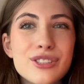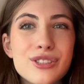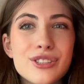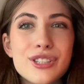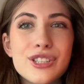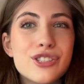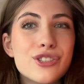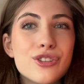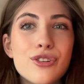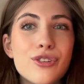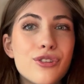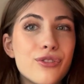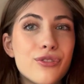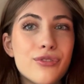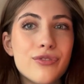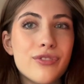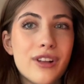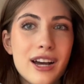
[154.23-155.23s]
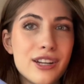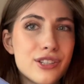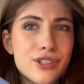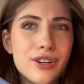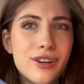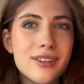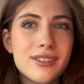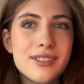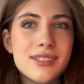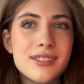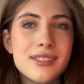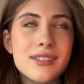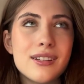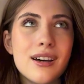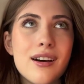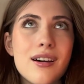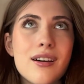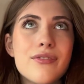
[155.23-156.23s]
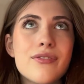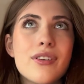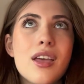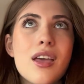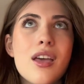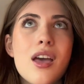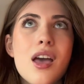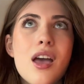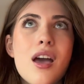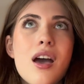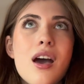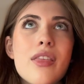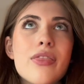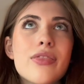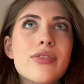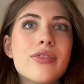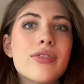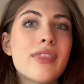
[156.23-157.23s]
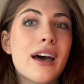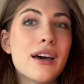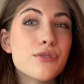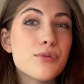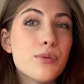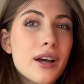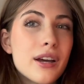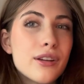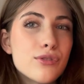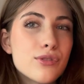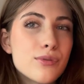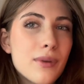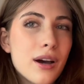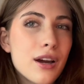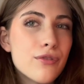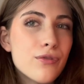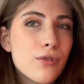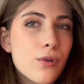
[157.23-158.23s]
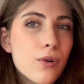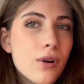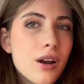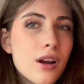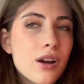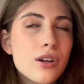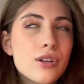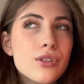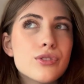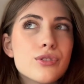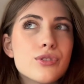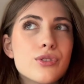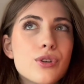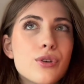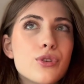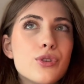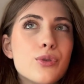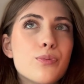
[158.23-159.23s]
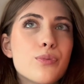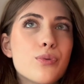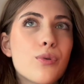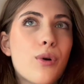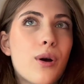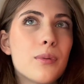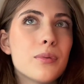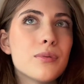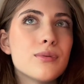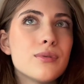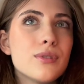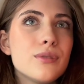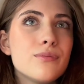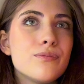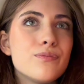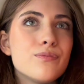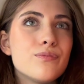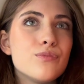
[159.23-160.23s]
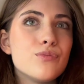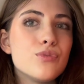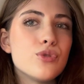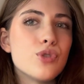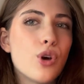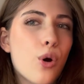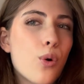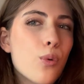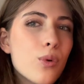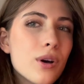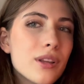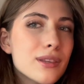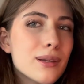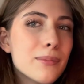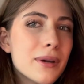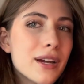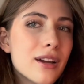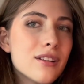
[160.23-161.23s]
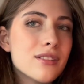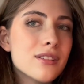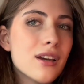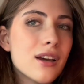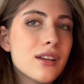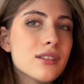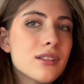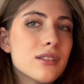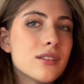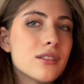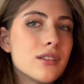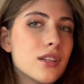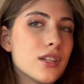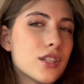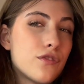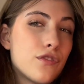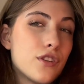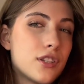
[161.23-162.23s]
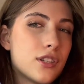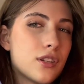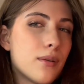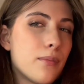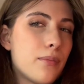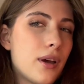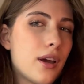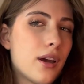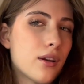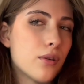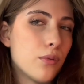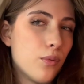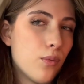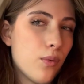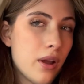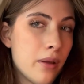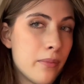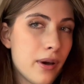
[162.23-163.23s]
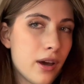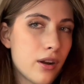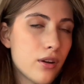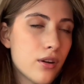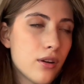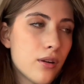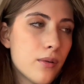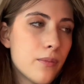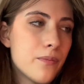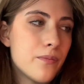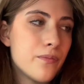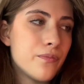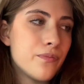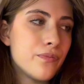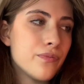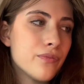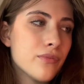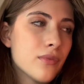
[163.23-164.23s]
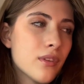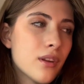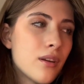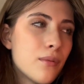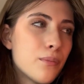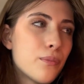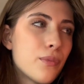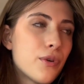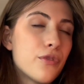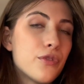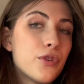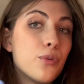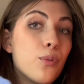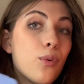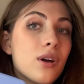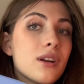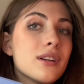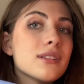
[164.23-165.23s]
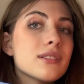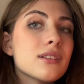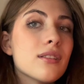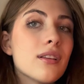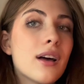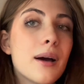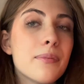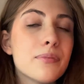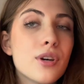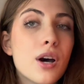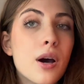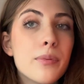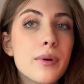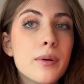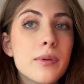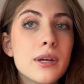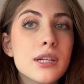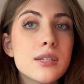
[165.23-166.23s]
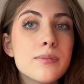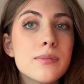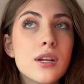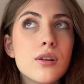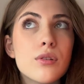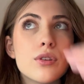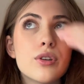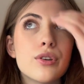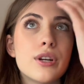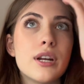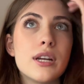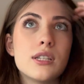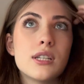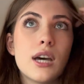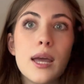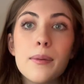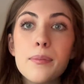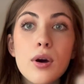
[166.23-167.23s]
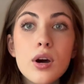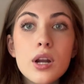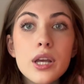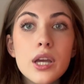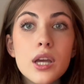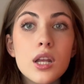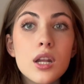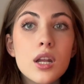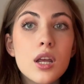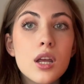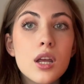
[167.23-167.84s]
digital flashcards and stuff, that's what I use mine for. So you probably don't want the bigger size because this fits in a bag way better. But if you want it as a laptop replacement or you're gonna type on it,